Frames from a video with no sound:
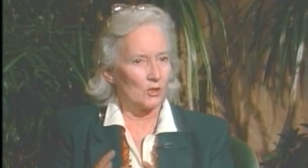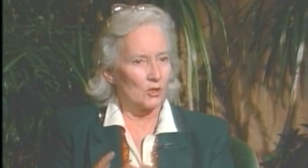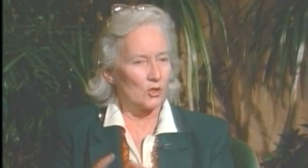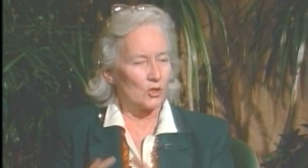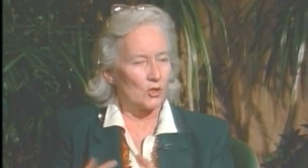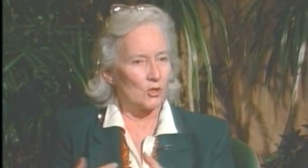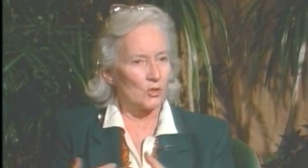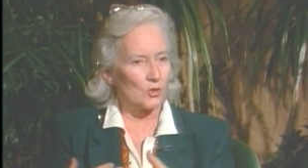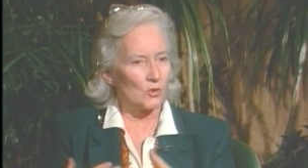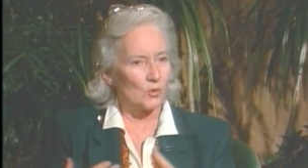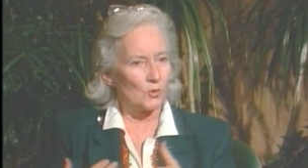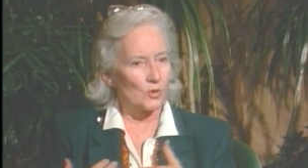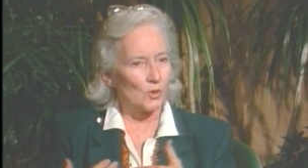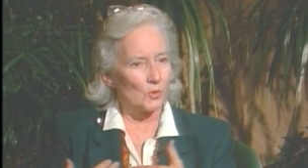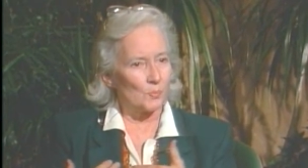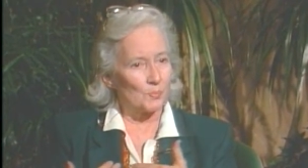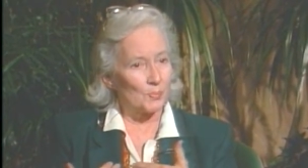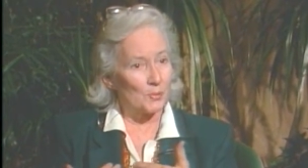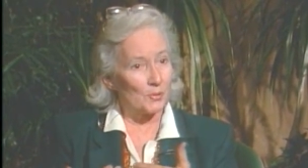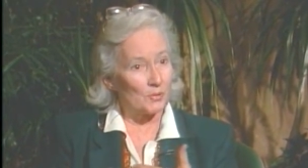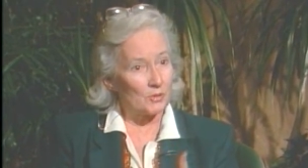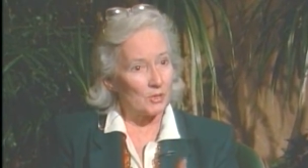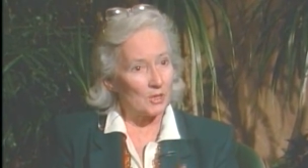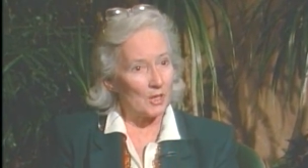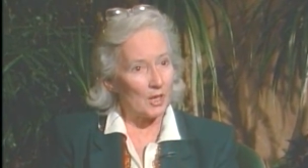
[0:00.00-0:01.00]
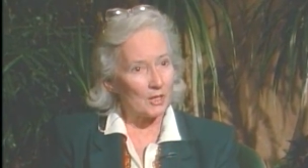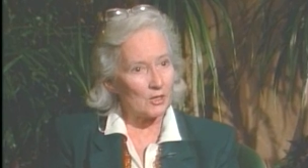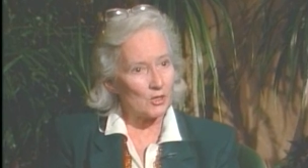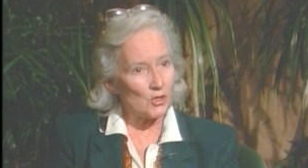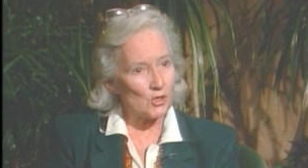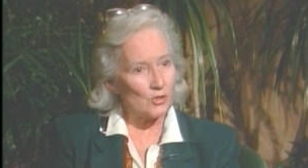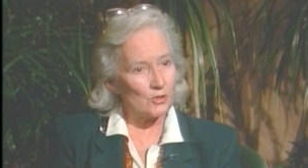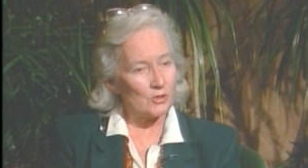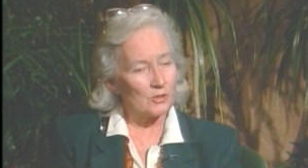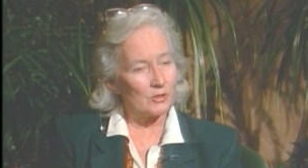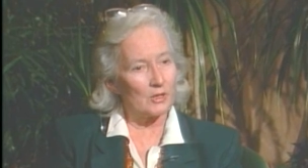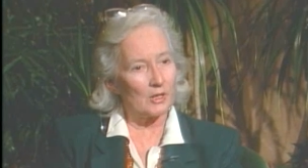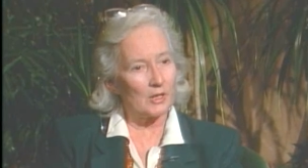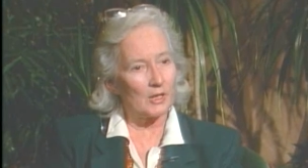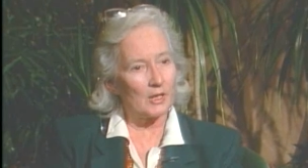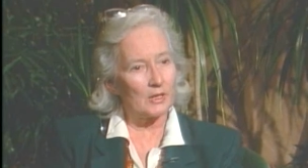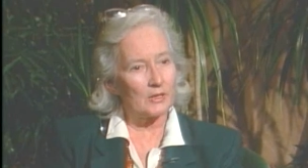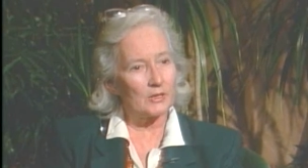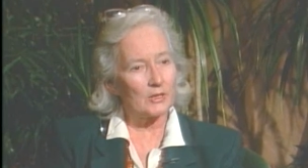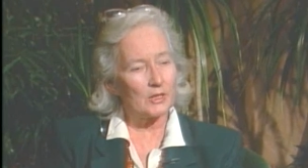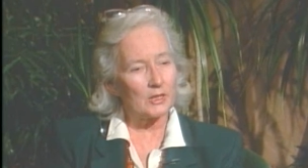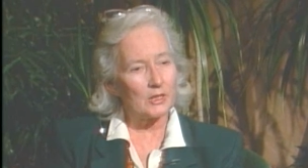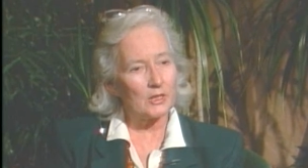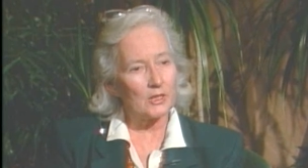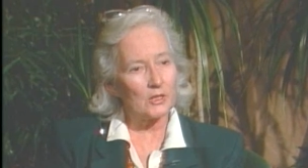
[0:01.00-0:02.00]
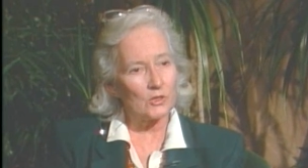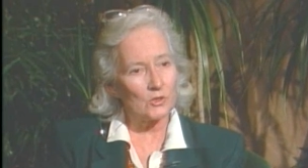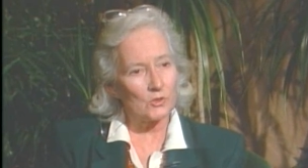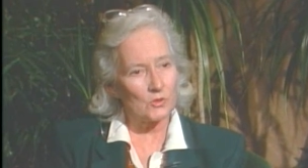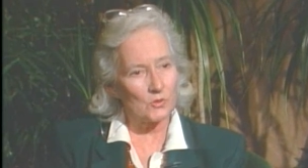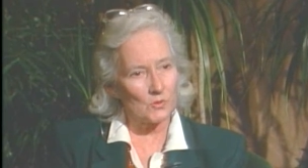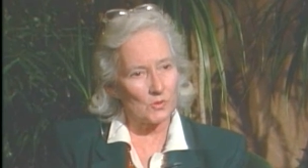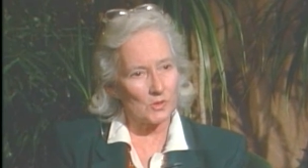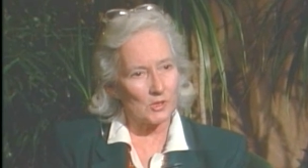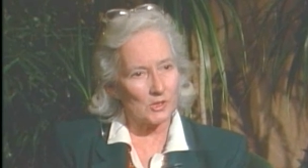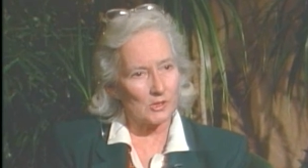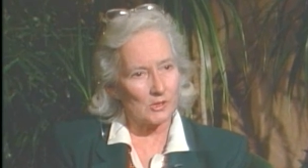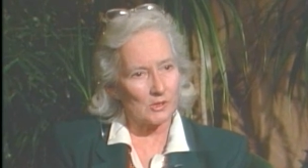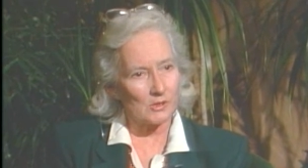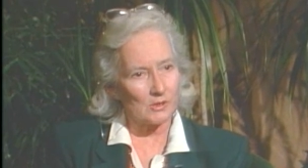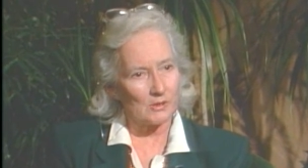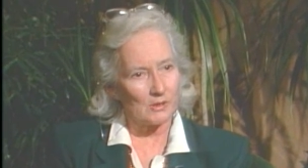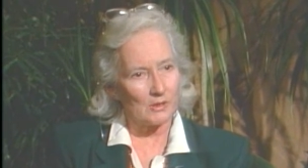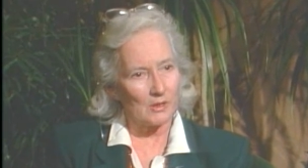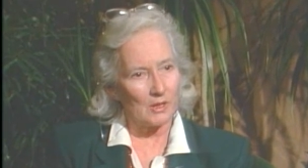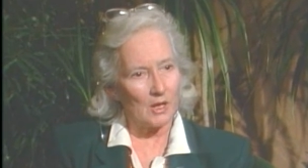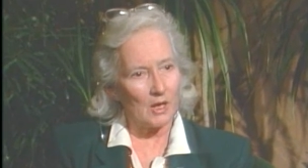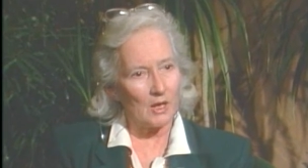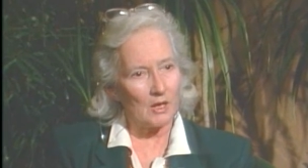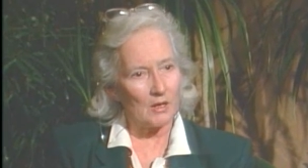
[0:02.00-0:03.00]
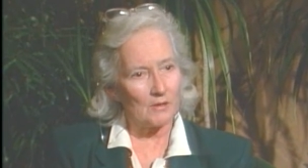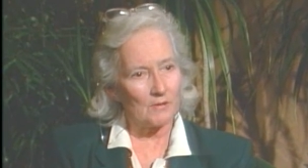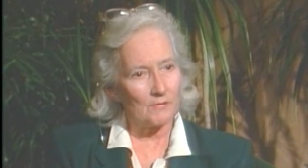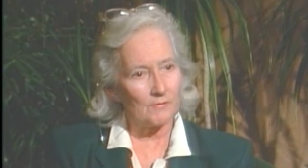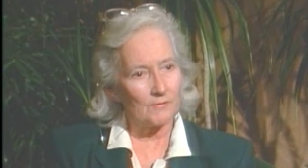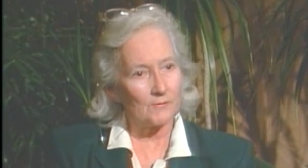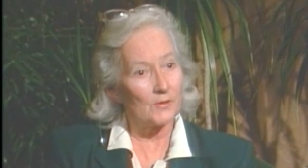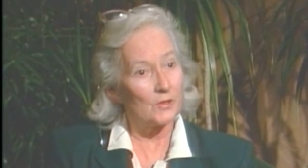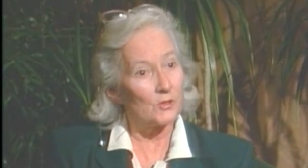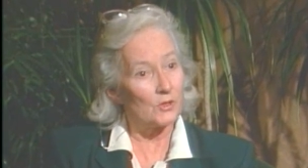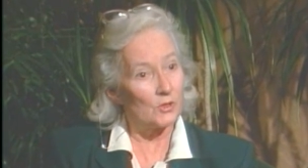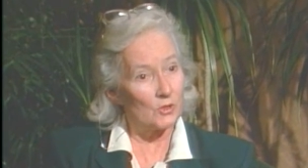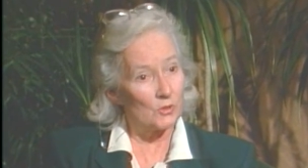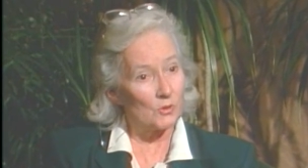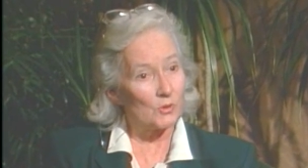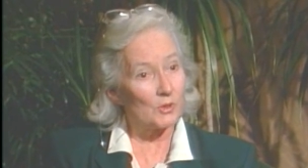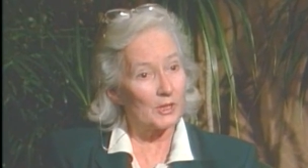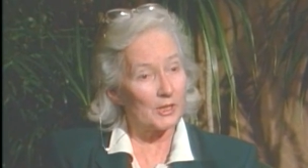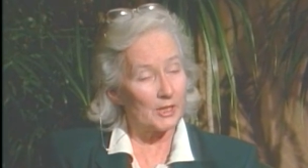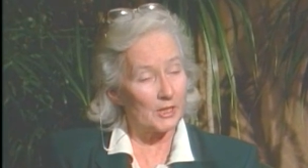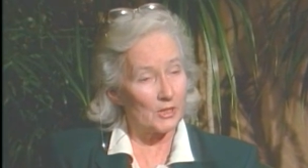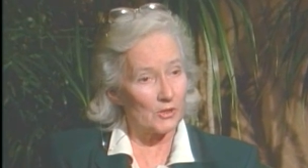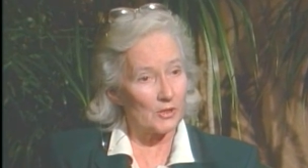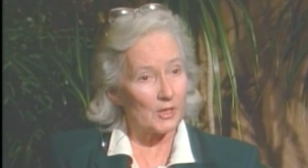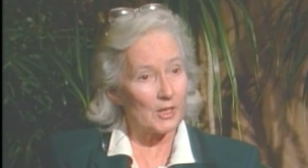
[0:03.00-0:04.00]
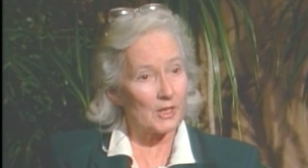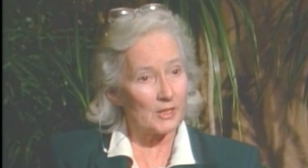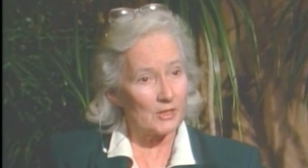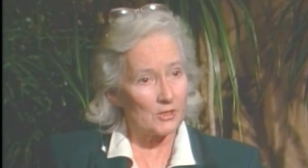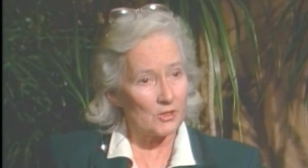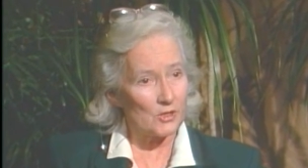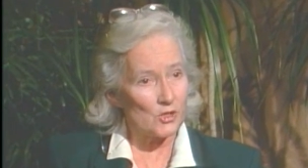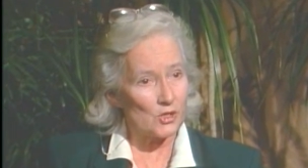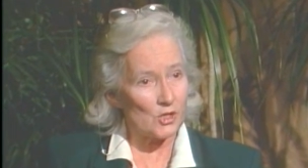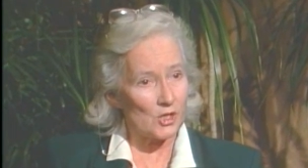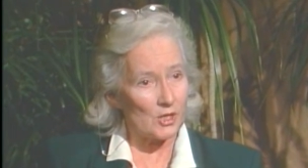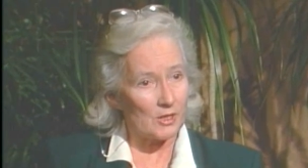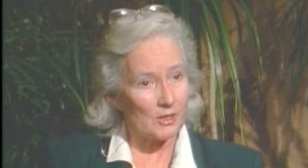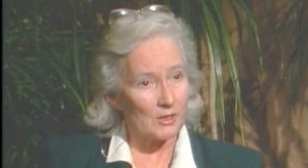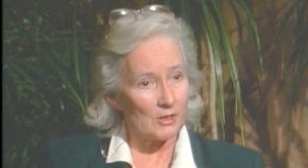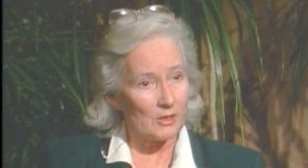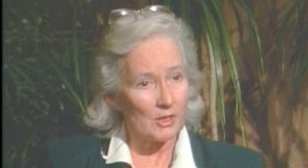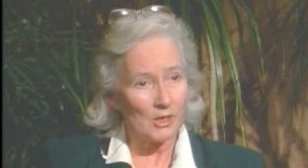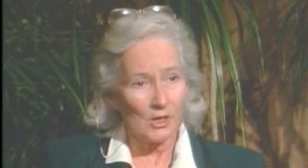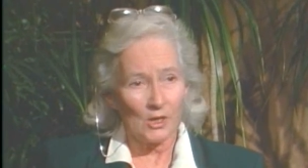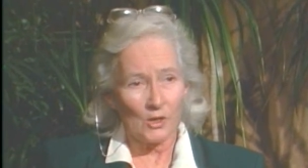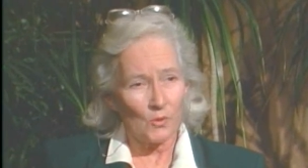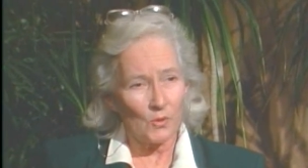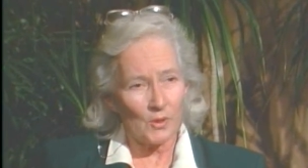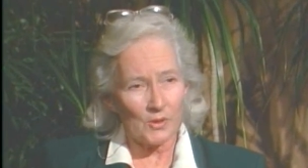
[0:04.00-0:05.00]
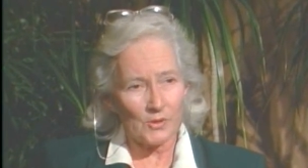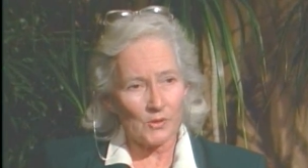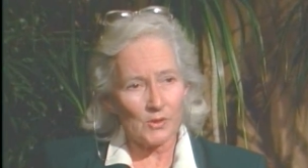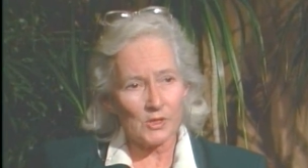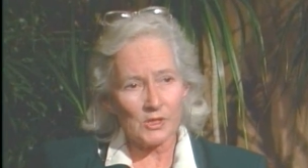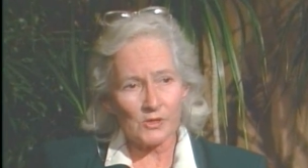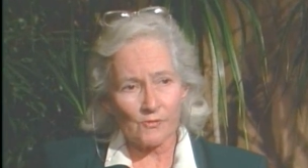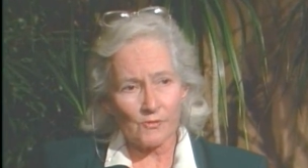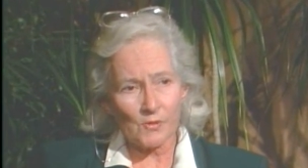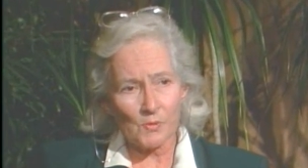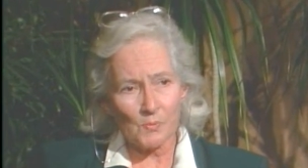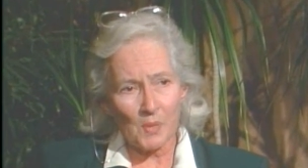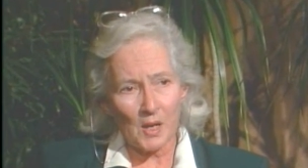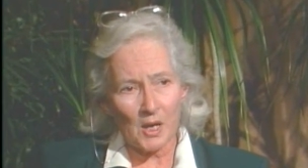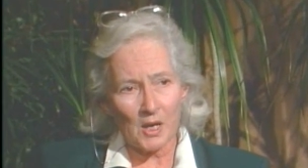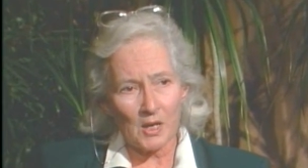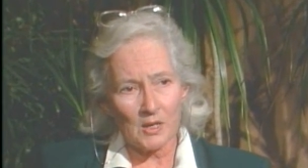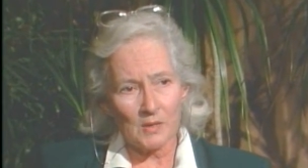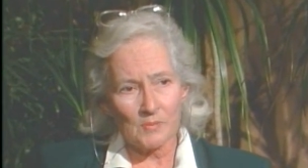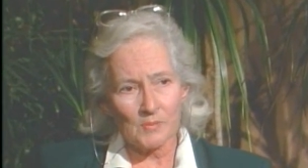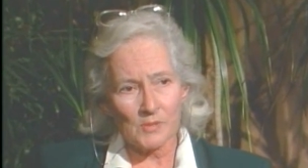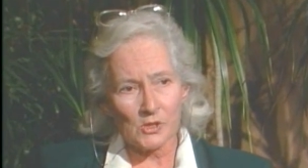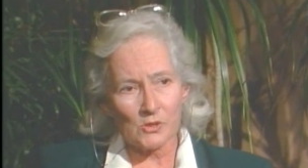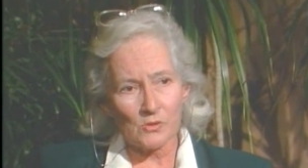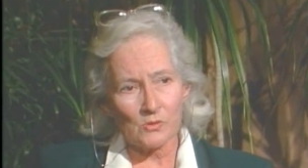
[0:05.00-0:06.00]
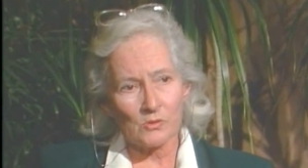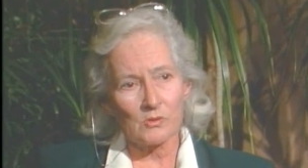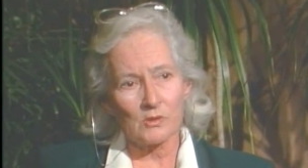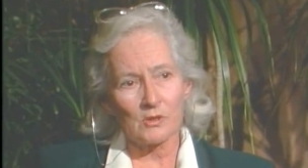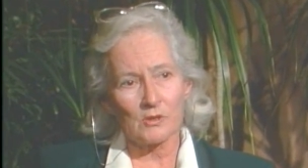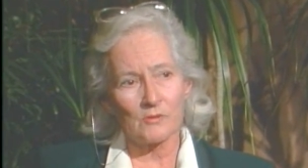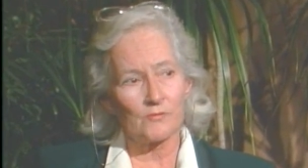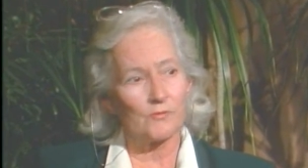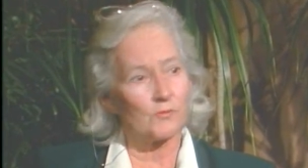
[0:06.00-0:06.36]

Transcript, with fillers: to the production and the use of nuclear energy, whether it's for bombs or